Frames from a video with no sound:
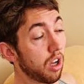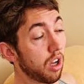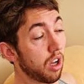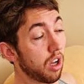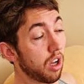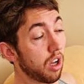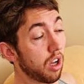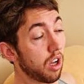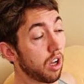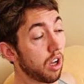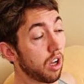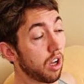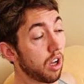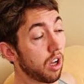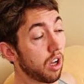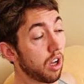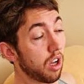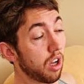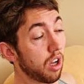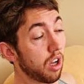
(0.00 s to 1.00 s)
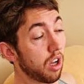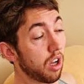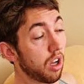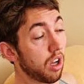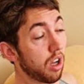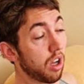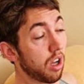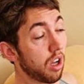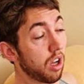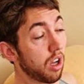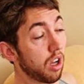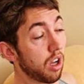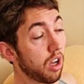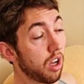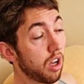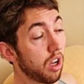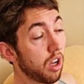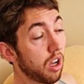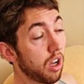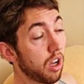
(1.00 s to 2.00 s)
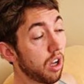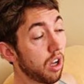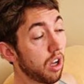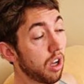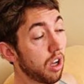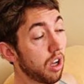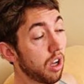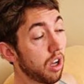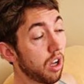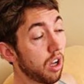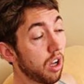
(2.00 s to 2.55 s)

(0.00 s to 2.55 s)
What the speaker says: (no one is talking)